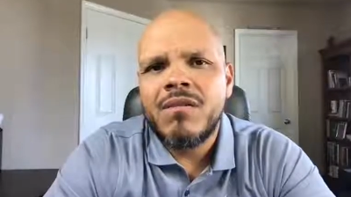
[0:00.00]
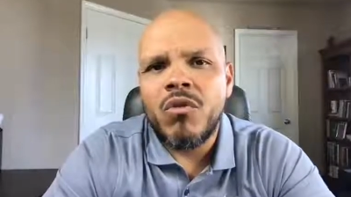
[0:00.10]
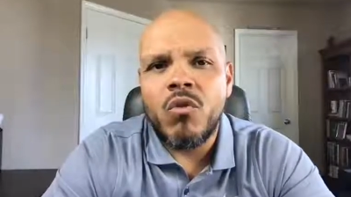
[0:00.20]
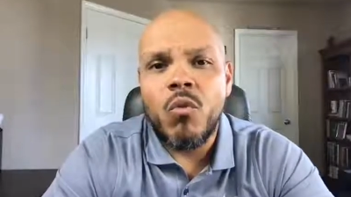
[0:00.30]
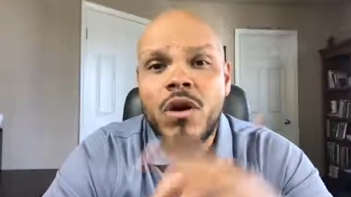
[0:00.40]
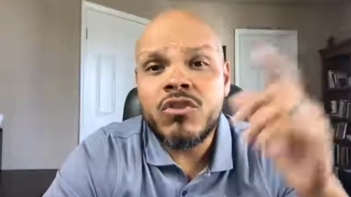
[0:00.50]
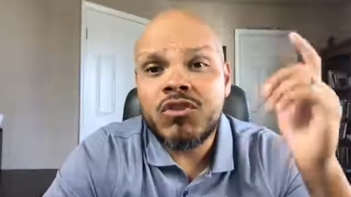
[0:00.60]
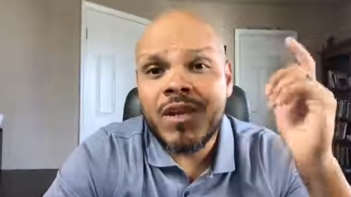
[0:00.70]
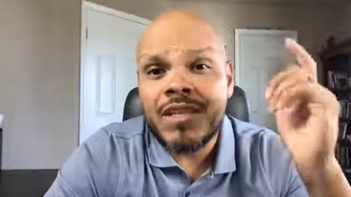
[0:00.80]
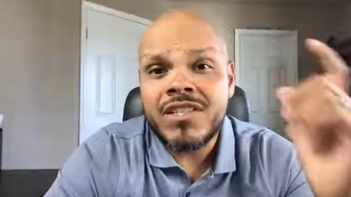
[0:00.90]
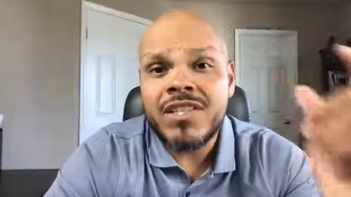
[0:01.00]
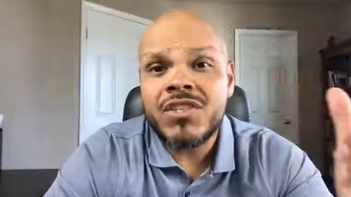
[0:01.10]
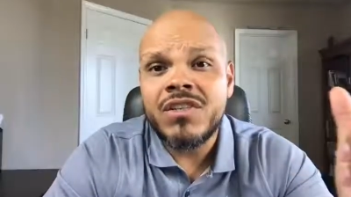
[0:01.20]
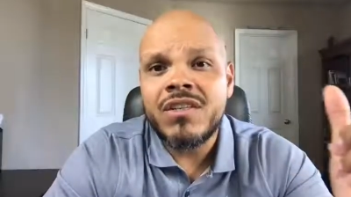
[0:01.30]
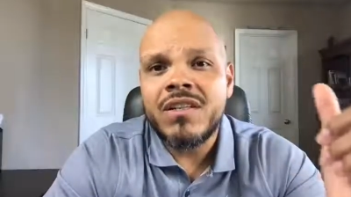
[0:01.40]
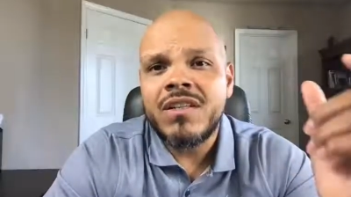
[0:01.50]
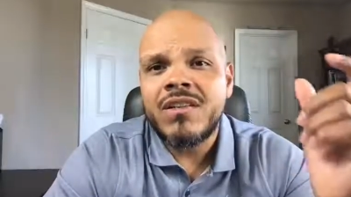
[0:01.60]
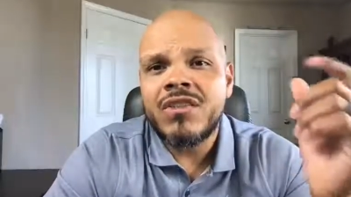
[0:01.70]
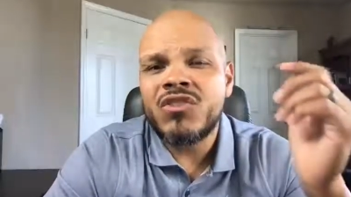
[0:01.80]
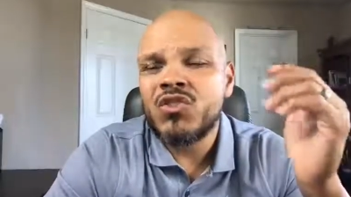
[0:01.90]
For the ones who transition,
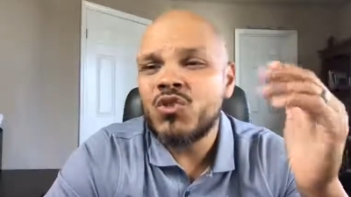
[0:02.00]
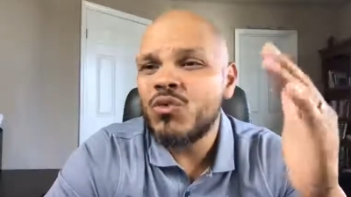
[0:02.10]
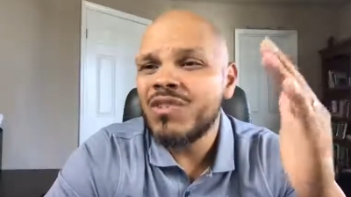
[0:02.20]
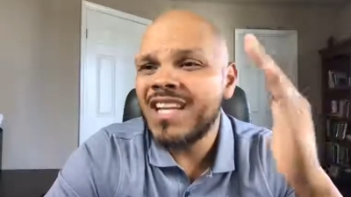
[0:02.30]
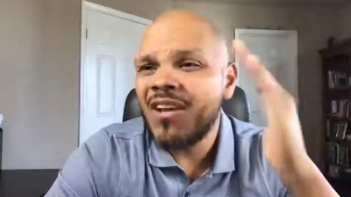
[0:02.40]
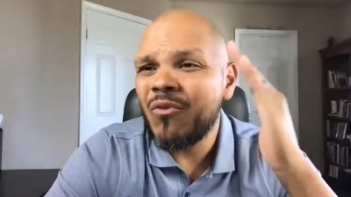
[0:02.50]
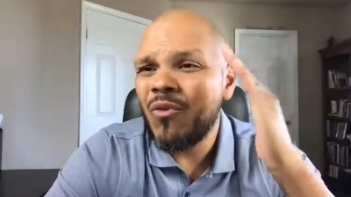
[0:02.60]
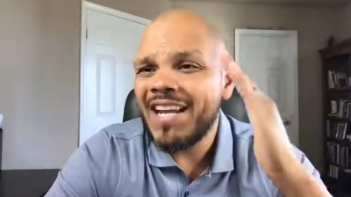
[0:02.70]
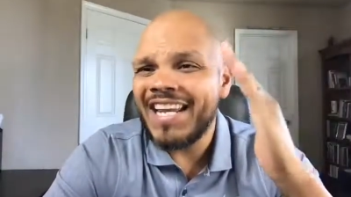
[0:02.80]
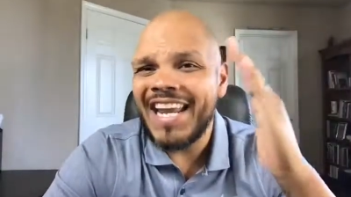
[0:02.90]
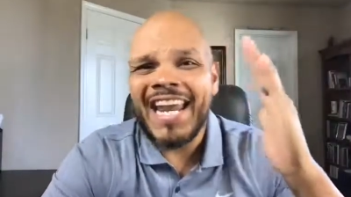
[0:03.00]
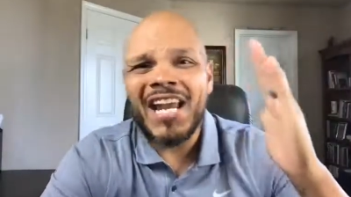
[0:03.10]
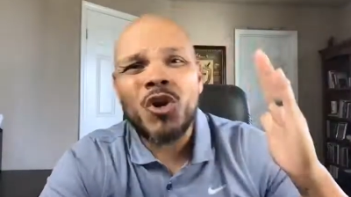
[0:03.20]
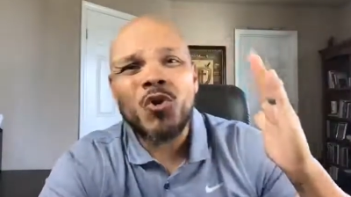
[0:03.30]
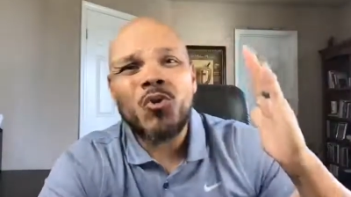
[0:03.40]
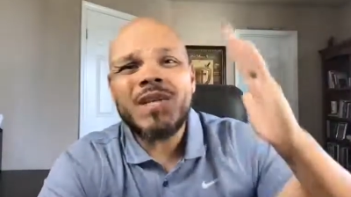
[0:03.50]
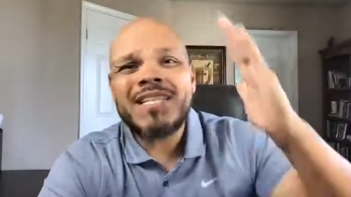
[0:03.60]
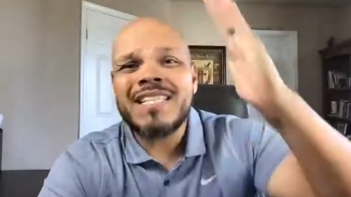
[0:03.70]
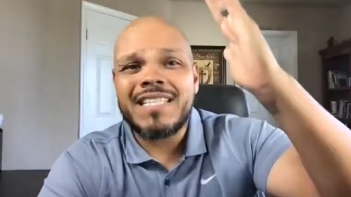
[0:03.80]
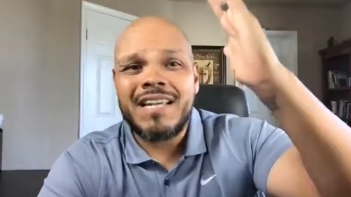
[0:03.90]
the suicide rate
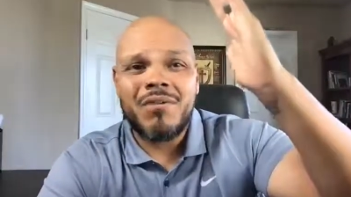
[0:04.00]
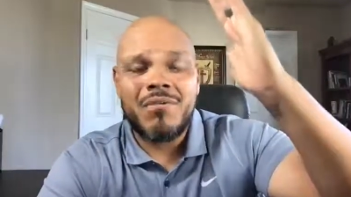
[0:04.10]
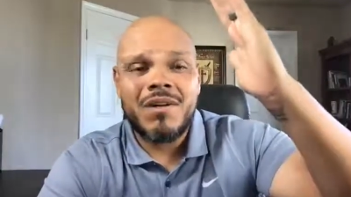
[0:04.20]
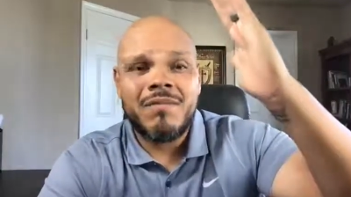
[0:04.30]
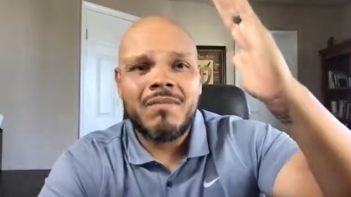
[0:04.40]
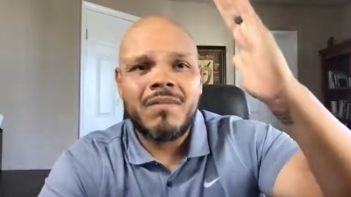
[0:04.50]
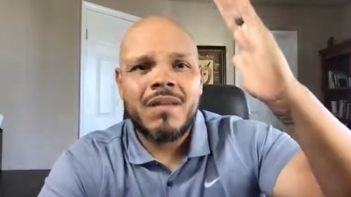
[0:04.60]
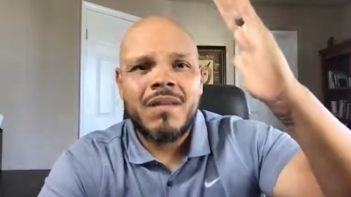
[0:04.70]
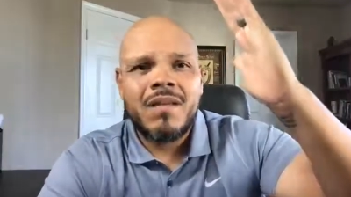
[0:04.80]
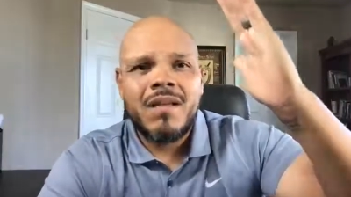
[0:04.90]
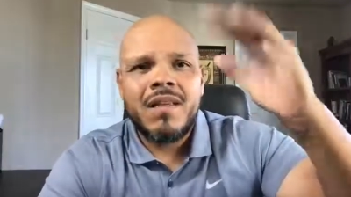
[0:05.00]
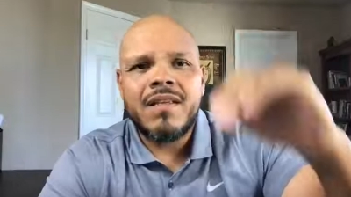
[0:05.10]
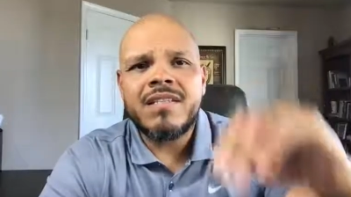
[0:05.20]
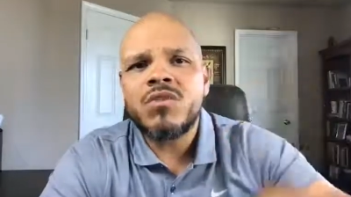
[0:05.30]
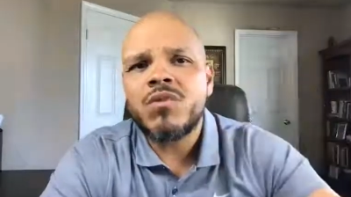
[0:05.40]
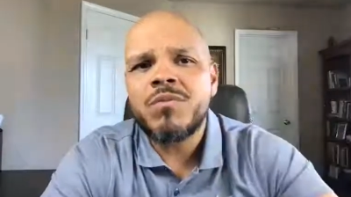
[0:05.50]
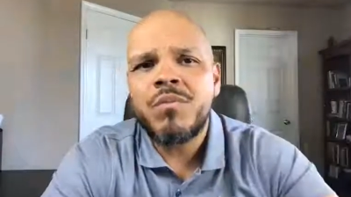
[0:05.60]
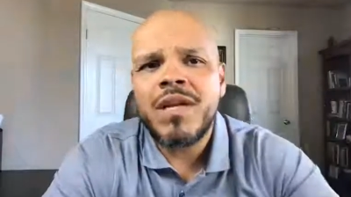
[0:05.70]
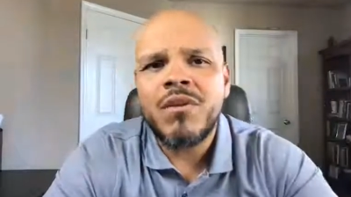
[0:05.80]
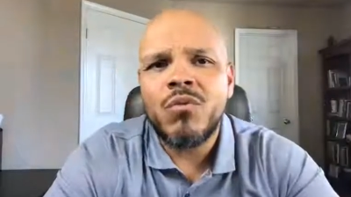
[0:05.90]
increases, everyone. And this is what's
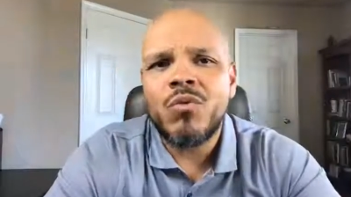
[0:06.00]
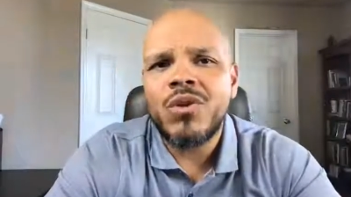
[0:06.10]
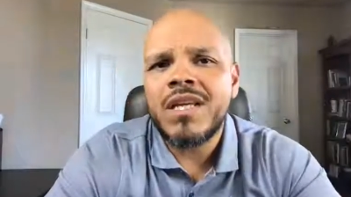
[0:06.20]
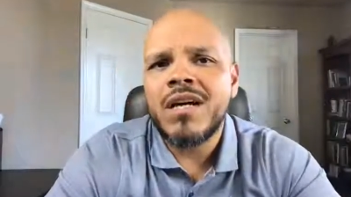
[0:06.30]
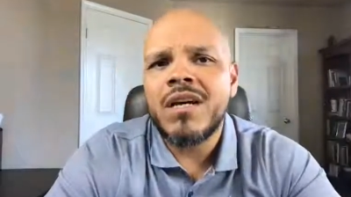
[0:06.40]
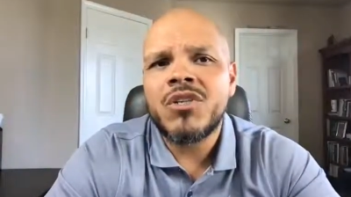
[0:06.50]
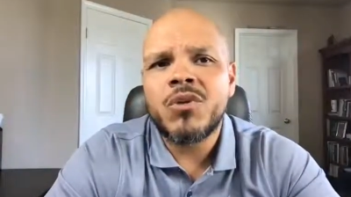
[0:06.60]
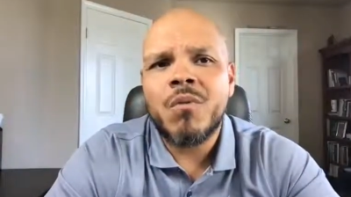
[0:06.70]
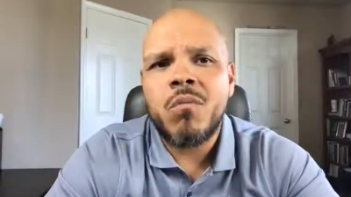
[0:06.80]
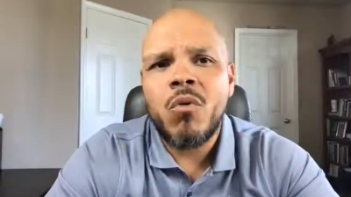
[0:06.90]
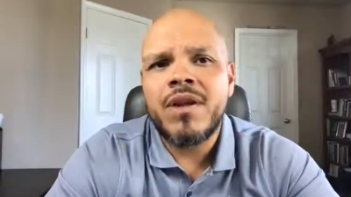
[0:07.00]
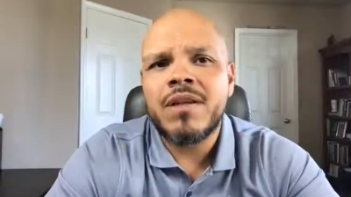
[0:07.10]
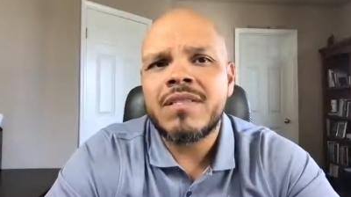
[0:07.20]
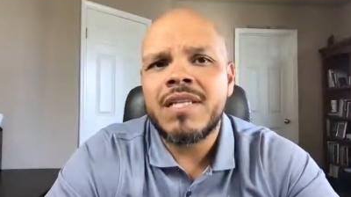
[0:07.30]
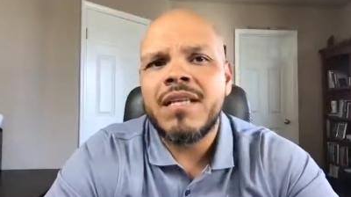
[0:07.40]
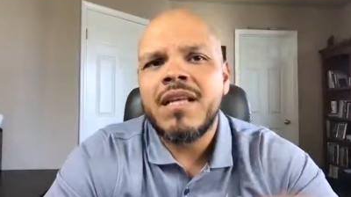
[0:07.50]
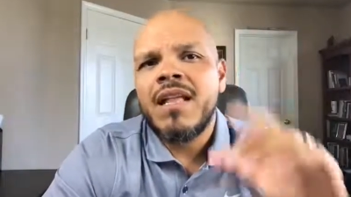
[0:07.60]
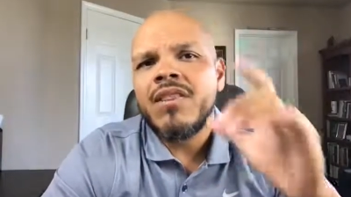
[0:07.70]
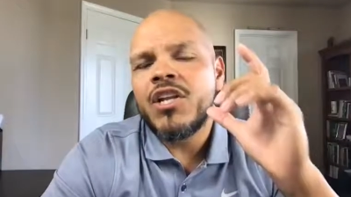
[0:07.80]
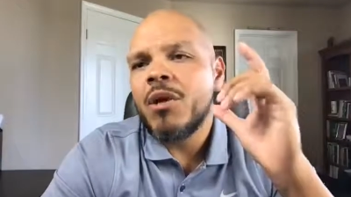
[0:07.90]
being really underreported. See,
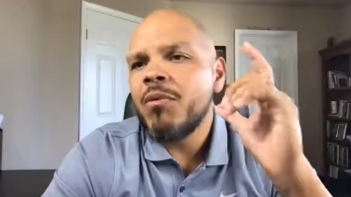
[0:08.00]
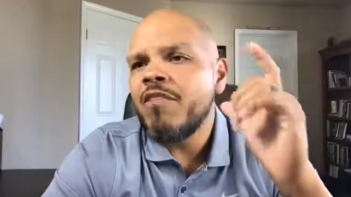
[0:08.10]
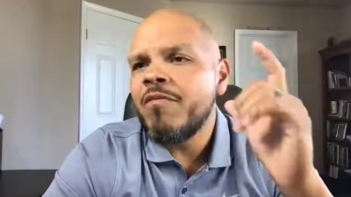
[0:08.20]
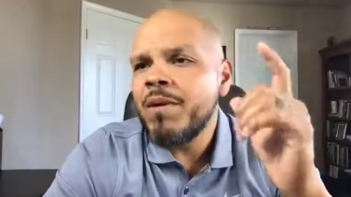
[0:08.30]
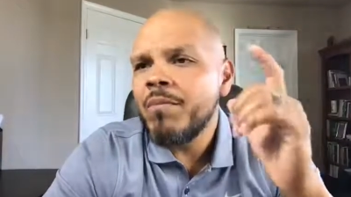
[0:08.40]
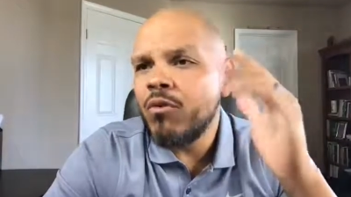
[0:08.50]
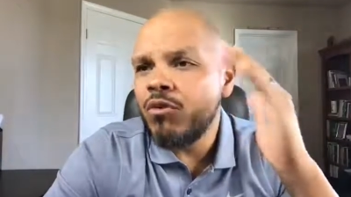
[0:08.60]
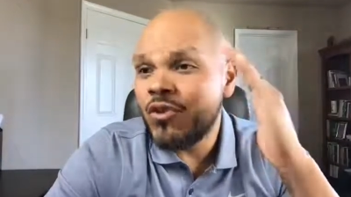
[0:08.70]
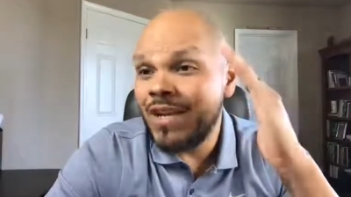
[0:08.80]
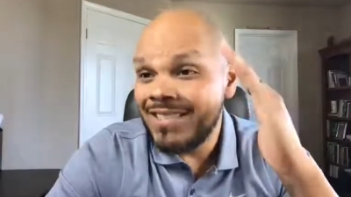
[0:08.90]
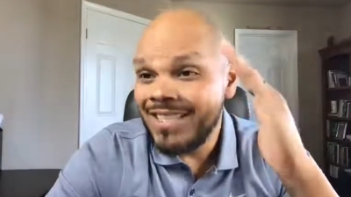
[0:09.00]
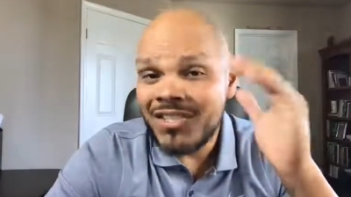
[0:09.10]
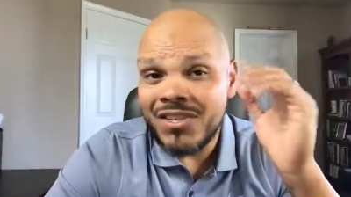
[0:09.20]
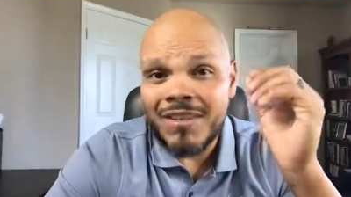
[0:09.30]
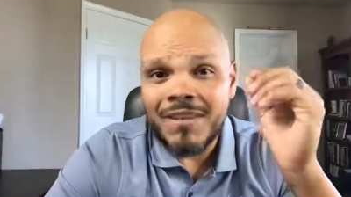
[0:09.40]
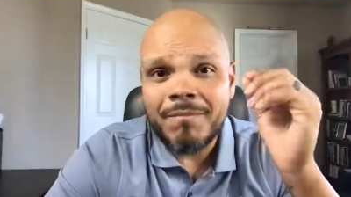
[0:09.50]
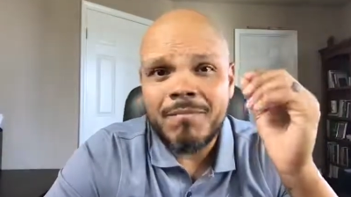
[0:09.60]
the number of people who transitioned